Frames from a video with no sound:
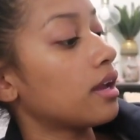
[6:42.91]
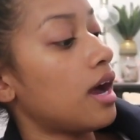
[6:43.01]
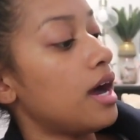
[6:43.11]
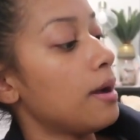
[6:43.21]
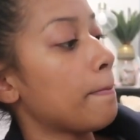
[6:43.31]

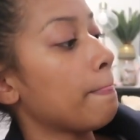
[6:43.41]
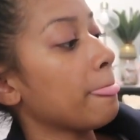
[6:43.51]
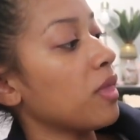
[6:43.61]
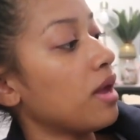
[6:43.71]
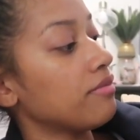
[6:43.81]
Um,
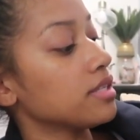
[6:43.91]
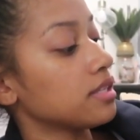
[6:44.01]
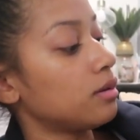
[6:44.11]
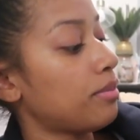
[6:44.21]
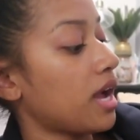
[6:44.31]
you have
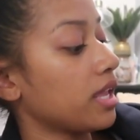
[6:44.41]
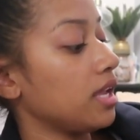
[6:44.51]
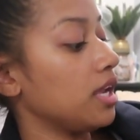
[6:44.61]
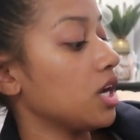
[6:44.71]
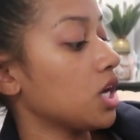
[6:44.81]
this little
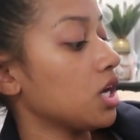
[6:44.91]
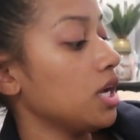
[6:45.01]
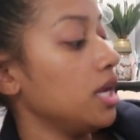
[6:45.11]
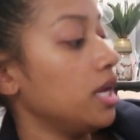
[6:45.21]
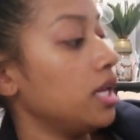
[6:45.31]
pocket here
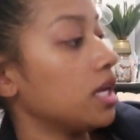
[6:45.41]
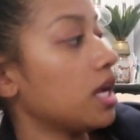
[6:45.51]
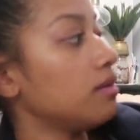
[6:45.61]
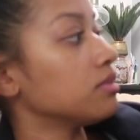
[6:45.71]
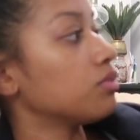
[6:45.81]
and it
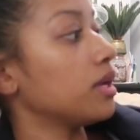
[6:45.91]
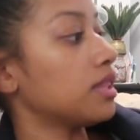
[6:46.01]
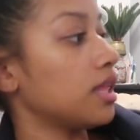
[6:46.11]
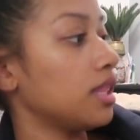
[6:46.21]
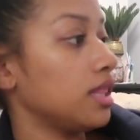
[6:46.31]
comes
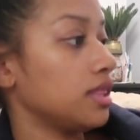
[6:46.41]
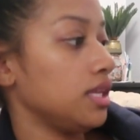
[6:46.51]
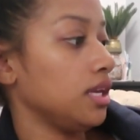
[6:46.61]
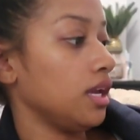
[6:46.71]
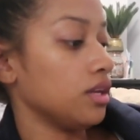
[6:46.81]
with
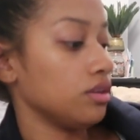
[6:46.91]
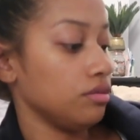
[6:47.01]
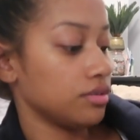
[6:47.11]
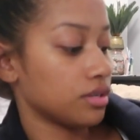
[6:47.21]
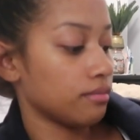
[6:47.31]
the
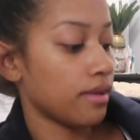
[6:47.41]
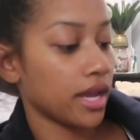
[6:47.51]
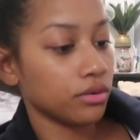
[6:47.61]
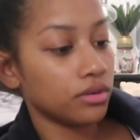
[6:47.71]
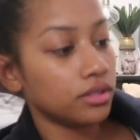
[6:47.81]
user
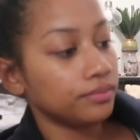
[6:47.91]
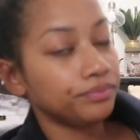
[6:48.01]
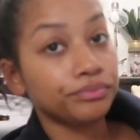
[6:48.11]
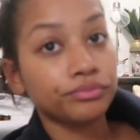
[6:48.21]
manual.